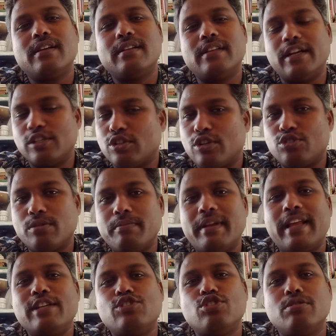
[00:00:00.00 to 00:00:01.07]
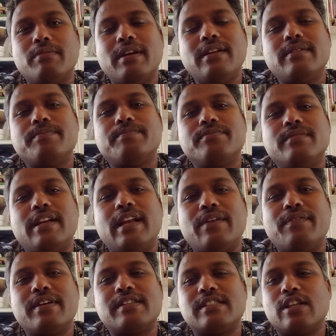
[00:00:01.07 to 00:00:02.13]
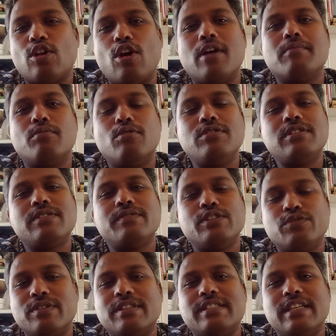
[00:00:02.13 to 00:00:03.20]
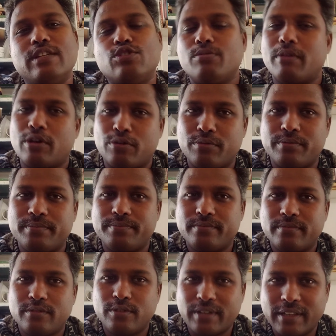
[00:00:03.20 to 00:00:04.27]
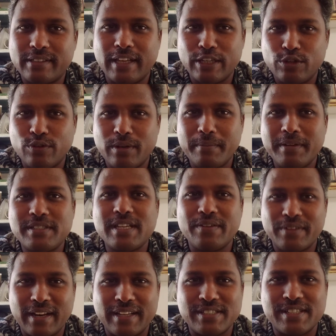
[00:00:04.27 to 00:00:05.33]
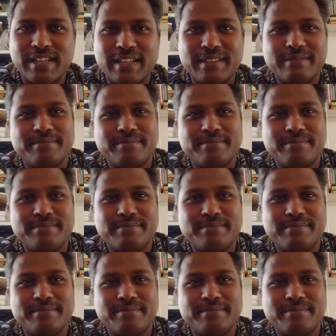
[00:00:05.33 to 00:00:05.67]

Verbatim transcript: That is also benign tumor that affects the long bones which we'll see tomorrow. Okay, thank you very much. Have a nice day.